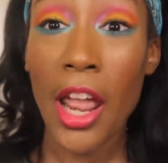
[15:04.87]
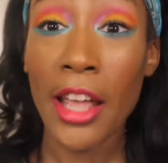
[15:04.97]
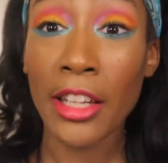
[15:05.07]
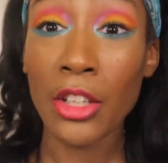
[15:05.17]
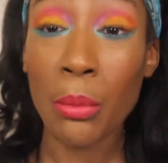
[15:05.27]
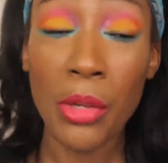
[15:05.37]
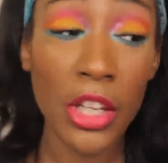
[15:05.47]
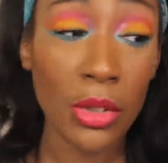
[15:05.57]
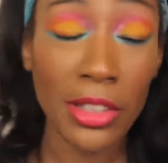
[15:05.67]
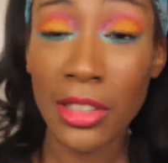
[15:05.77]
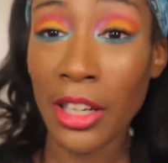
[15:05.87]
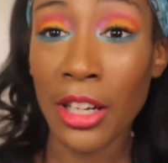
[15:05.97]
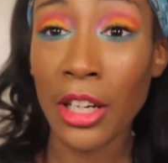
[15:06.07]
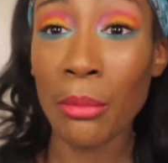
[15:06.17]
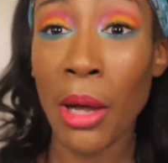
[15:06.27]
and the little mirror
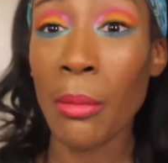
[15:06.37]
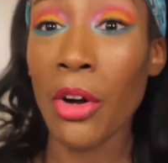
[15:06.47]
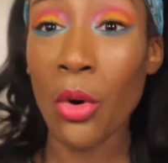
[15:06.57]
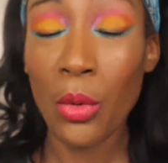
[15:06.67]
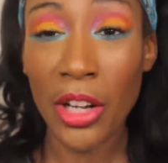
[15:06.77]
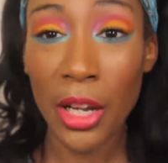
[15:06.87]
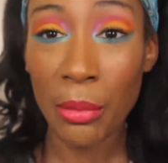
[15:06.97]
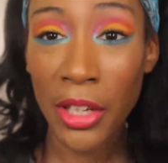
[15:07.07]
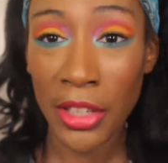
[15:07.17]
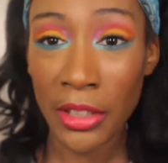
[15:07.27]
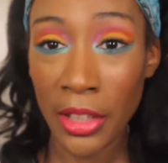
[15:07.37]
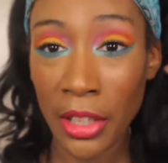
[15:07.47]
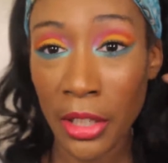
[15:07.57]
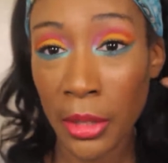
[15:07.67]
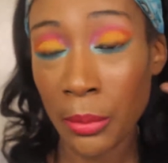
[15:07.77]
um i'm gonna hold it up and
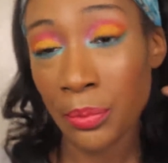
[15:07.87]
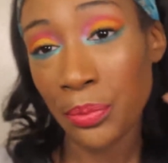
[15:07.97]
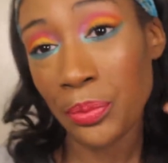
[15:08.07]
um